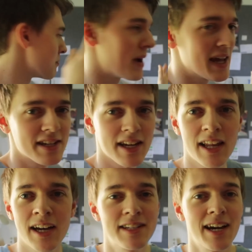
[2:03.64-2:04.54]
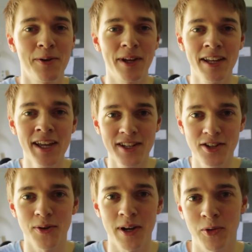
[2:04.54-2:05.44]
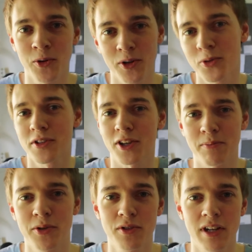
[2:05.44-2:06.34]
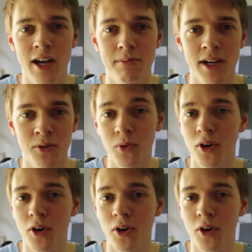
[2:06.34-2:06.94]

a bed to lie down in, so I'm going to go to the computer lab and